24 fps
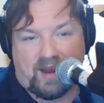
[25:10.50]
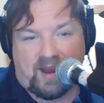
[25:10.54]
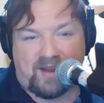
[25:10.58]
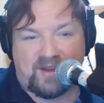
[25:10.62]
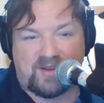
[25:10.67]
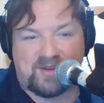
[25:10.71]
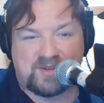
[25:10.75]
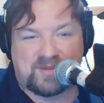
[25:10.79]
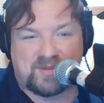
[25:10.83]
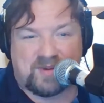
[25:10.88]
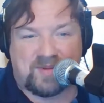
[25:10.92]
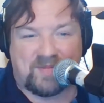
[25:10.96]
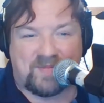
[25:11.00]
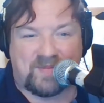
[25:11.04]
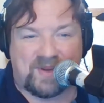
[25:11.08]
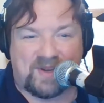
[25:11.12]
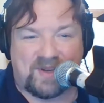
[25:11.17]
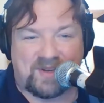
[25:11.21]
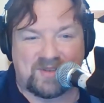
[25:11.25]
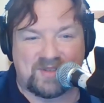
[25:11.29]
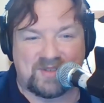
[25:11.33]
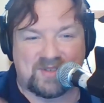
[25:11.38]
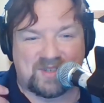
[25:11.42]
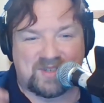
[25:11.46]
use my
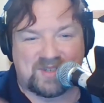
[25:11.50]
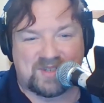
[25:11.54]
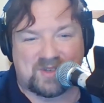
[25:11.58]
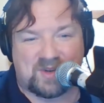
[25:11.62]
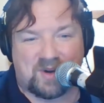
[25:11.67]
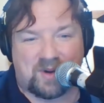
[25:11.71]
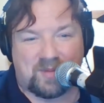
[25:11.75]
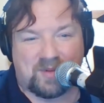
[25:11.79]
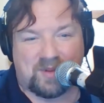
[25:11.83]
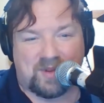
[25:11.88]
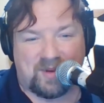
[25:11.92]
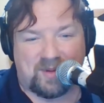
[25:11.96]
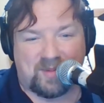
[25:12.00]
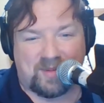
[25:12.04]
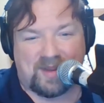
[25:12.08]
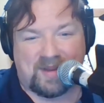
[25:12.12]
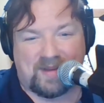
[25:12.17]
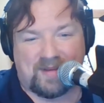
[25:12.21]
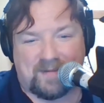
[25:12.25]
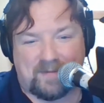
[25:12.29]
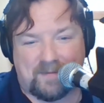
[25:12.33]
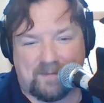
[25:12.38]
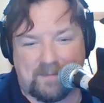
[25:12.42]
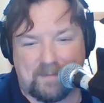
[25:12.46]
fingers to strum a little
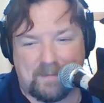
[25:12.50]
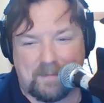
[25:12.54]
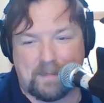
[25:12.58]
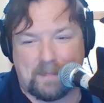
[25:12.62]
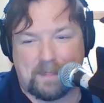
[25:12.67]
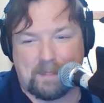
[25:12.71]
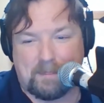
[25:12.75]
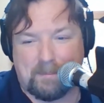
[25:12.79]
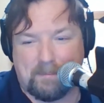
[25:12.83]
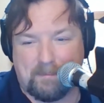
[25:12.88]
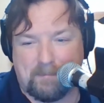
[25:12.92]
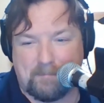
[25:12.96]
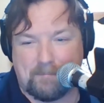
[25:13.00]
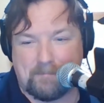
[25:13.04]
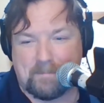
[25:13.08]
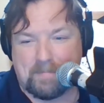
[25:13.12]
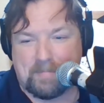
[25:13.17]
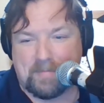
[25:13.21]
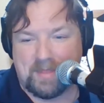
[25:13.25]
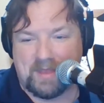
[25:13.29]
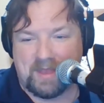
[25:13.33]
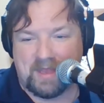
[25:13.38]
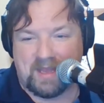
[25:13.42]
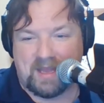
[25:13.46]
bit,
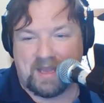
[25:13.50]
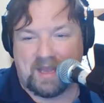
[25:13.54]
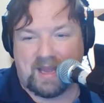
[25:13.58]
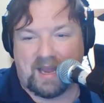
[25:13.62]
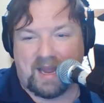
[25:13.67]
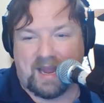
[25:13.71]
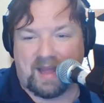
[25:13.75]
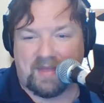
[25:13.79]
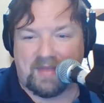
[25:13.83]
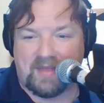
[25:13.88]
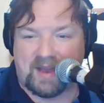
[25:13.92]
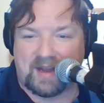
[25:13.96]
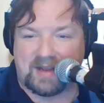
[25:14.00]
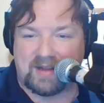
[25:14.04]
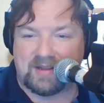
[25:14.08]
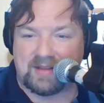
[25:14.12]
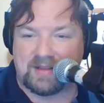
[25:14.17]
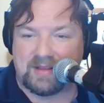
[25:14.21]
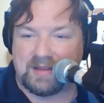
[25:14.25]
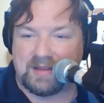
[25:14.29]
and that